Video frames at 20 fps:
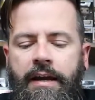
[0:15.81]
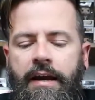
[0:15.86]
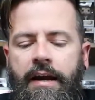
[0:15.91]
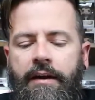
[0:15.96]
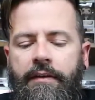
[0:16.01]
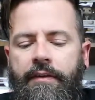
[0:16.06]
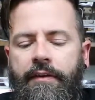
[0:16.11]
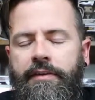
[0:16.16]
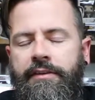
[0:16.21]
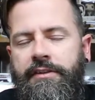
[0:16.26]

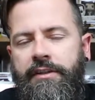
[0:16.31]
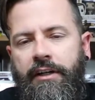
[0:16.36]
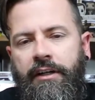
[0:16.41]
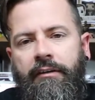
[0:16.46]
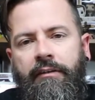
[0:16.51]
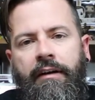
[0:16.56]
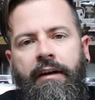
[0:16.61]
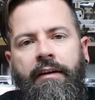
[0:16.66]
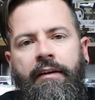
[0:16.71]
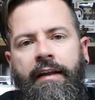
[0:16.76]
And then stick
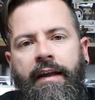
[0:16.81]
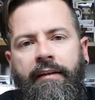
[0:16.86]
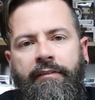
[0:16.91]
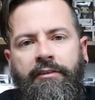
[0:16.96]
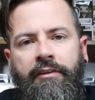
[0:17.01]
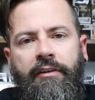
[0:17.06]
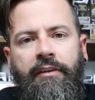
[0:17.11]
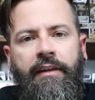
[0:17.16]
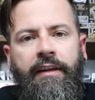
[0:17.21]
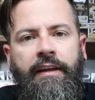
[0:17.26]
around
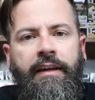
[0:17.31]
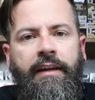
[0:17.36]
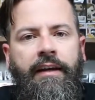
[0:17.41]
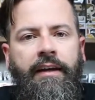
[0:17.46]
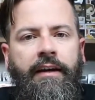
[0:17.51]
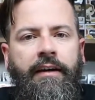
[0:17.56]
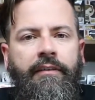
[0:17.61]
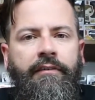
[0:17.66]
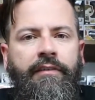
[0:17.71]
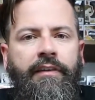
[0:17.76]
after the
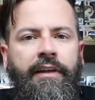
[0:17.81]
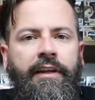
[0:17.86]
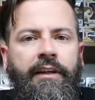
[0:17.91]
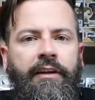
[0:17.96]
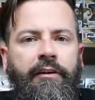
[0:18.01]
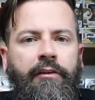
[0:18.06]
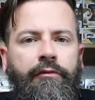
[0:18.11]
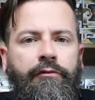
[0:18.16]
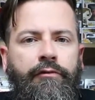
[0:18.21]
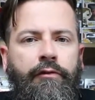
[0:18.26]

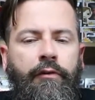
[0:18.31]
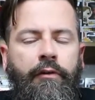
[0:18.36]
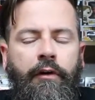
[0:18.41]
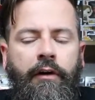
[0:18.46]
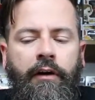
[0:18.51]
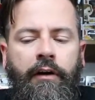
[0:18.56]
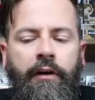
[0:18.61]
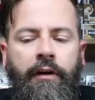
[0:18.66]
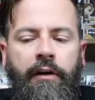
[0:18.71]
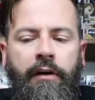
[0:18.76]
video
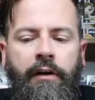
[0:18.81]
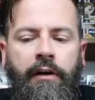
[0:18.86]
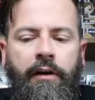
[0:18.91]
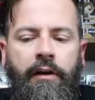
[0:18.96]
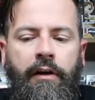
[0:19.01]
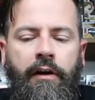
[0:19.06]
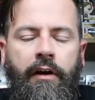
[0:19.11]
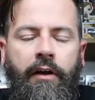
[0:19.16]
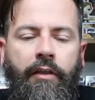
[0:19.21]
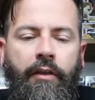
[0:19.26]
for
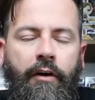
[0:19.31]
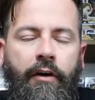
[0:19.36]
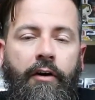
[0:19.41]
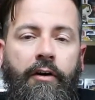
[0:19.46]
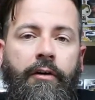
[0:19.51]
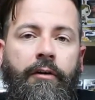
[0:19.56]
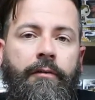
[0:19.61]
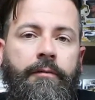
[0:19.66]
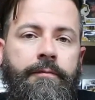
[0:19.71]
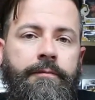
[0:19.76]
the
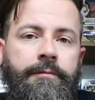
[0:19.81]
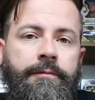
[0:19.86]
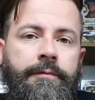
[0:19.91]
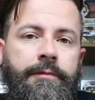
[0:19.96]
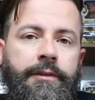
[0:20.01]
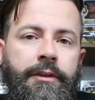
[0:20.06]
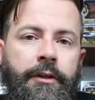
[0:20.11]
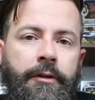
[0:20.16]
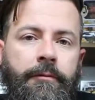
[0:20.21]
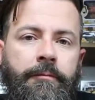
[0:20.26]
haul.
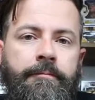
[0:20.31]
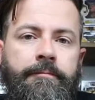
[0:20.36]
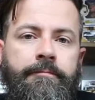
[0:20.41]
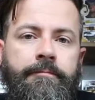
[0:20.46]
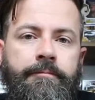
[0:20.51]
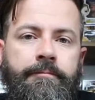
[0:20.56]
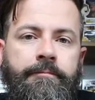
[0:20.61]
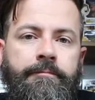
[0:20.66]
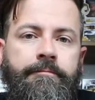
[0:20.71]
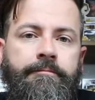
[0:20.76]
So,
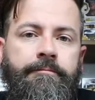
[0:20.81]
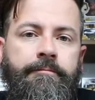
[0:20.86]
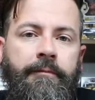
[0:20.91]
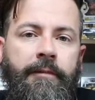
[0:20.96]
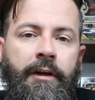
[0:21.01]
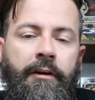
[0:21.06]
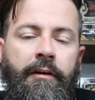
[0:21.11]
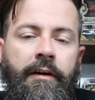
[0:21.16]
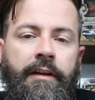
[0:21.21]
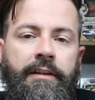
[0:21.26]

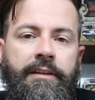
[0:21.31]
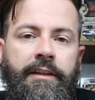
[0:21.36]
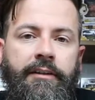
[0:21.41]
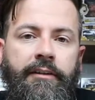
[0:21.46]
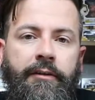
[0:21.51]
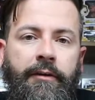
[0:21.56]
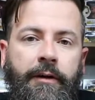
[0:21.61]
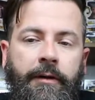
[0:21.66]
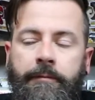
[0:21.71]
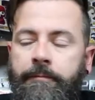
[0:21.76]
alright, let's get
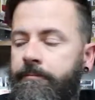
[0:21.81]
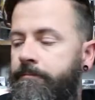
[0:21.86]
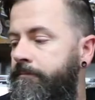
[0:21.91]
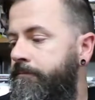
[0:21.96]
to it.